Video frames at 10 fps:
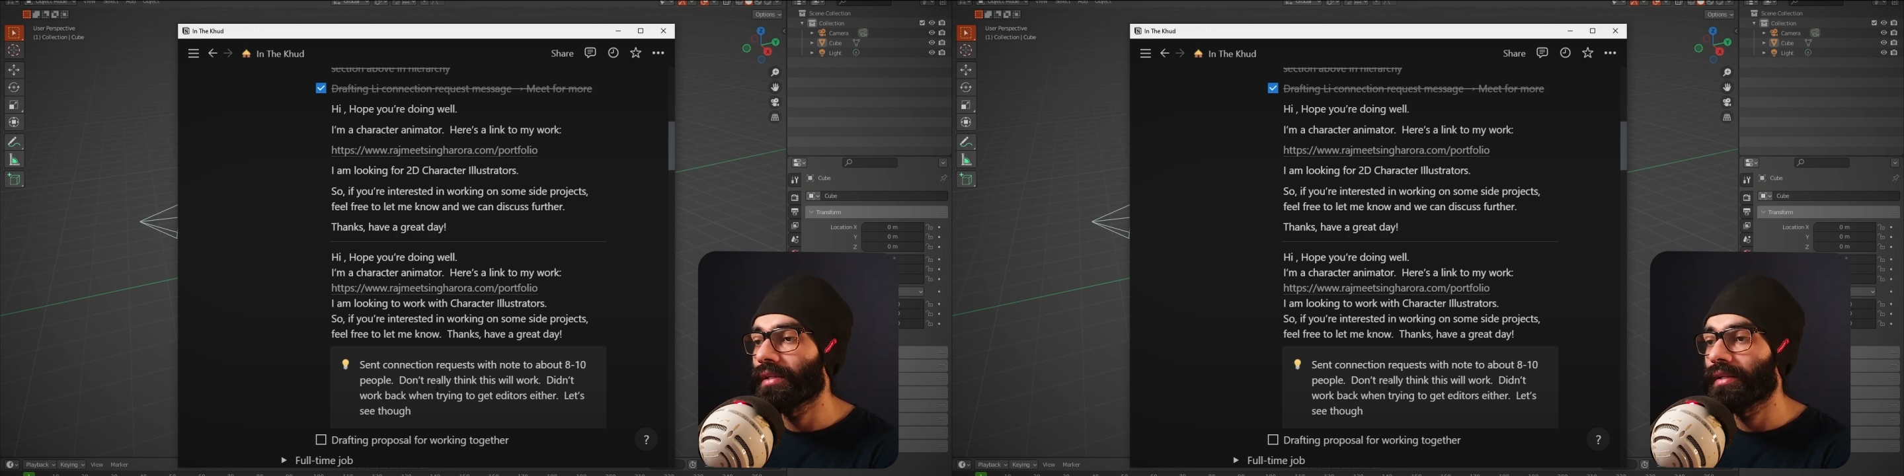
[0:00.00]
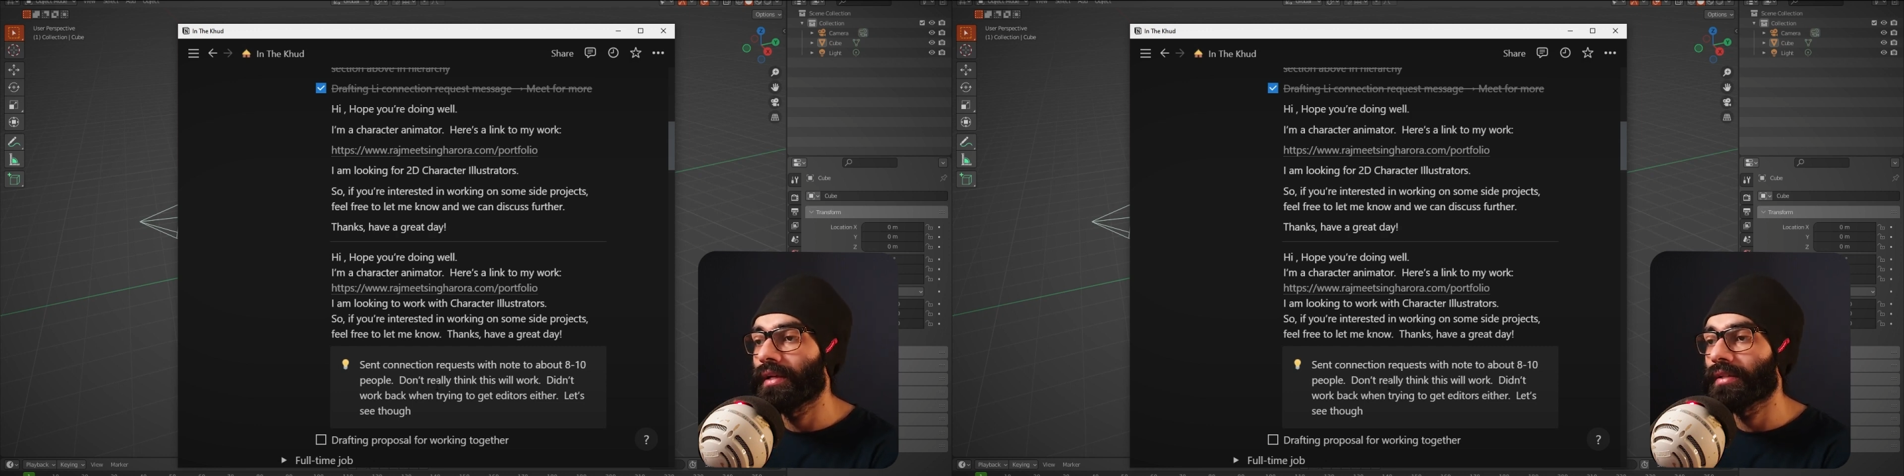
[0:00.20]

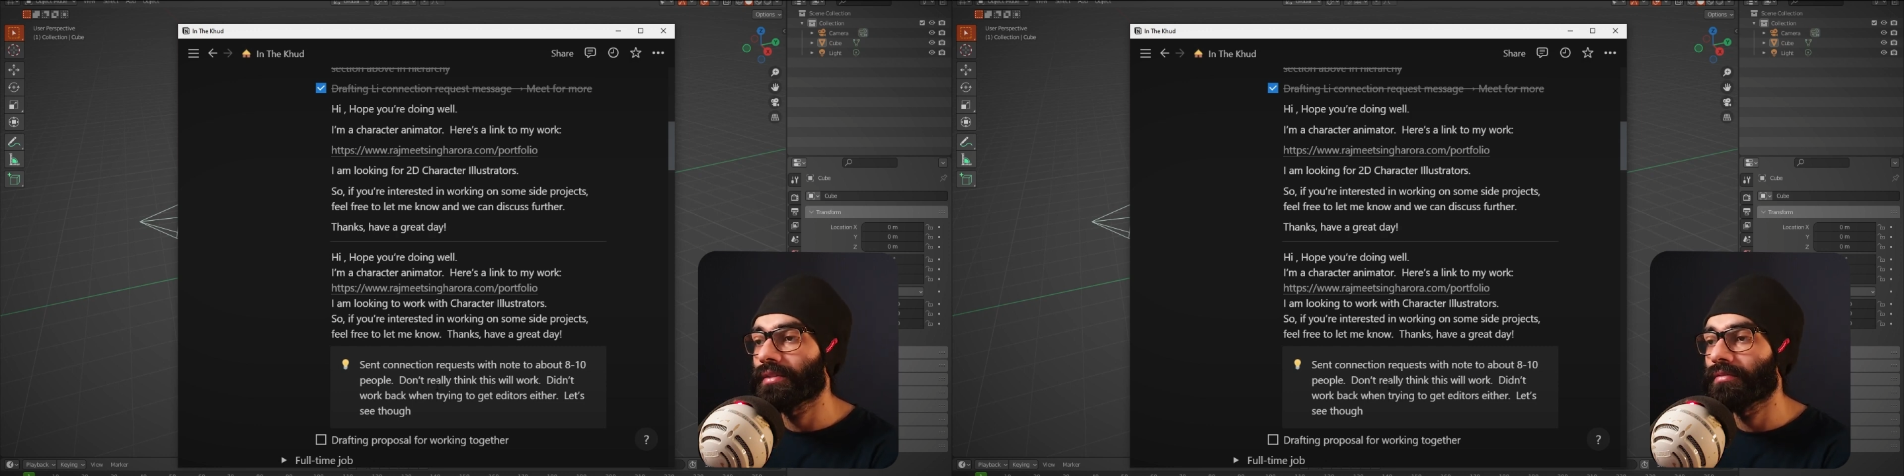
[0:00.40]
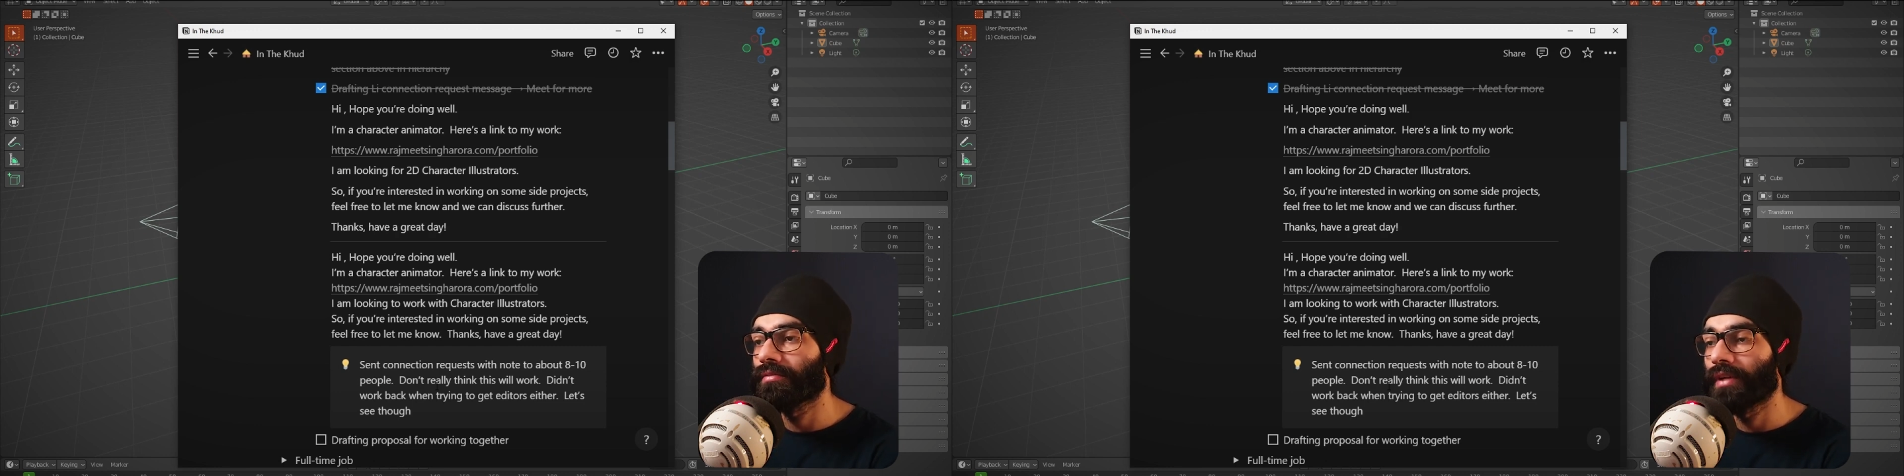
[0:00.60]
it
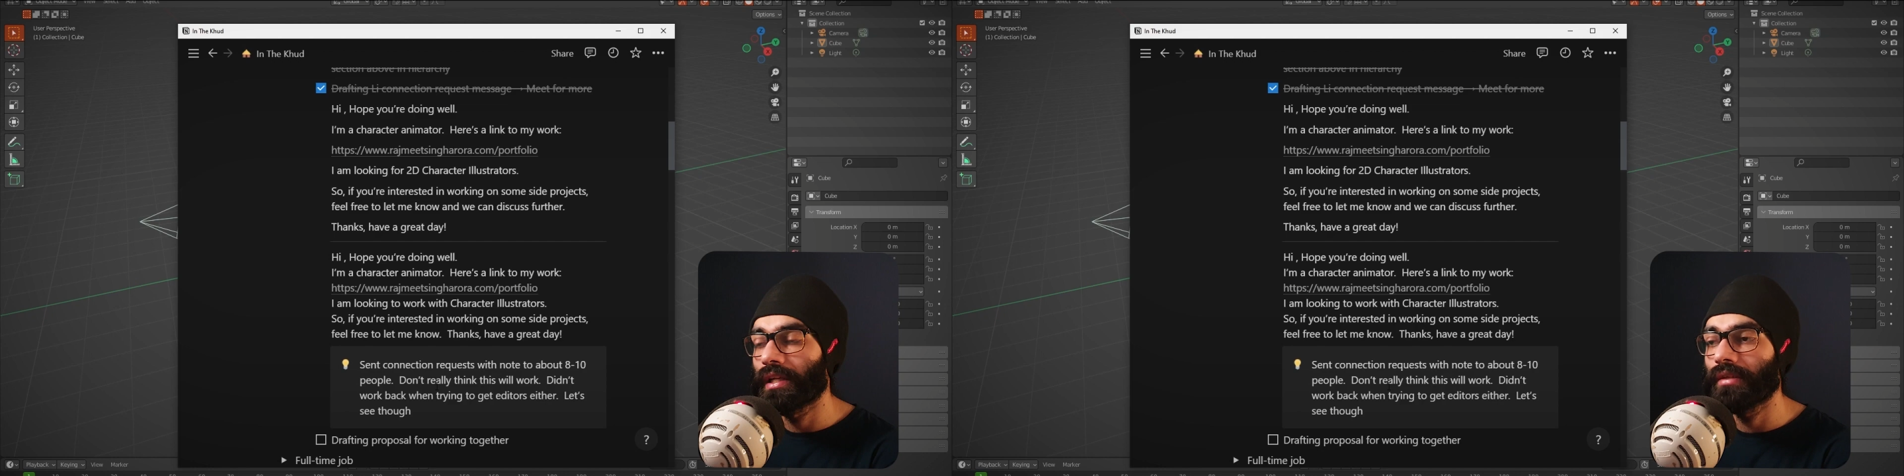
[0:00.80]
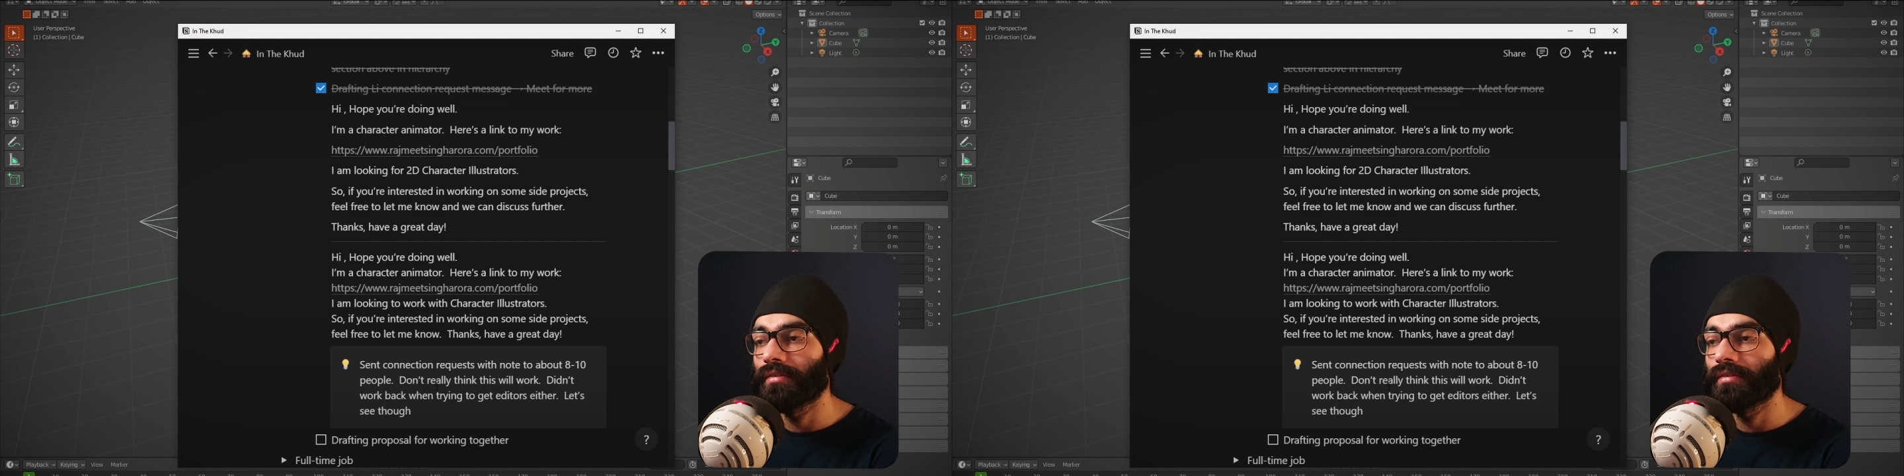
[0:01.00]
takes a very,